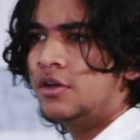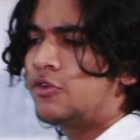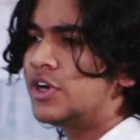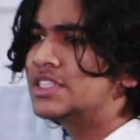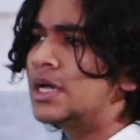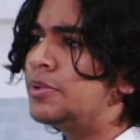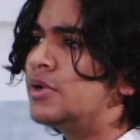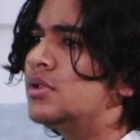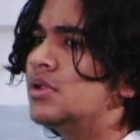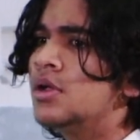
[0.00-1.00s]
For
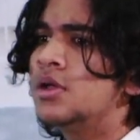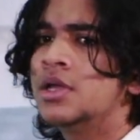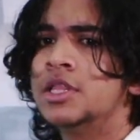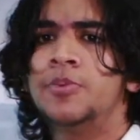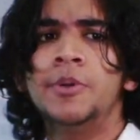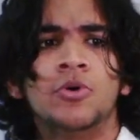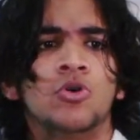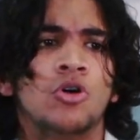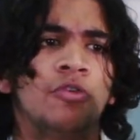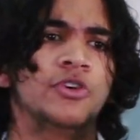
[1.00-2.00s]
example, the people
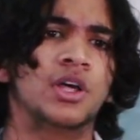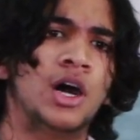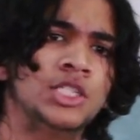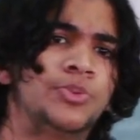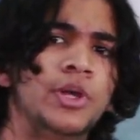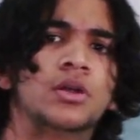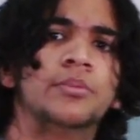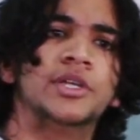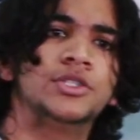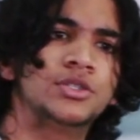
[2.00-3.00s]
who go for the Hajj
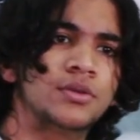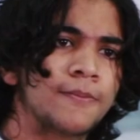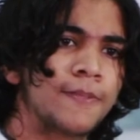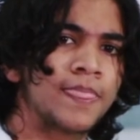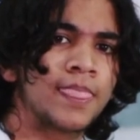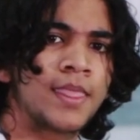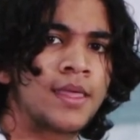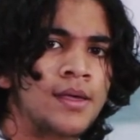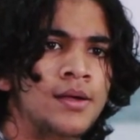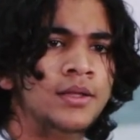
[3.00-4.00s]
pilgrimage,
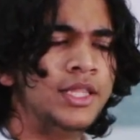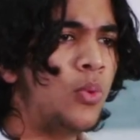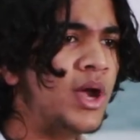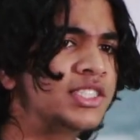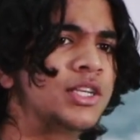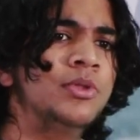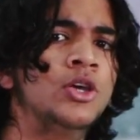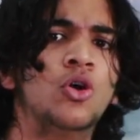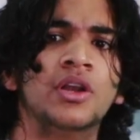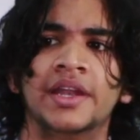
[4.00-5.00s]
they wear
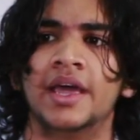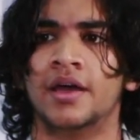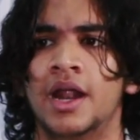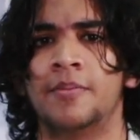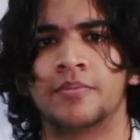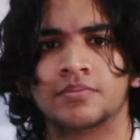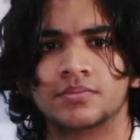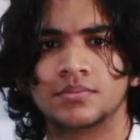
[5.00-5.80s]
something called an ihram.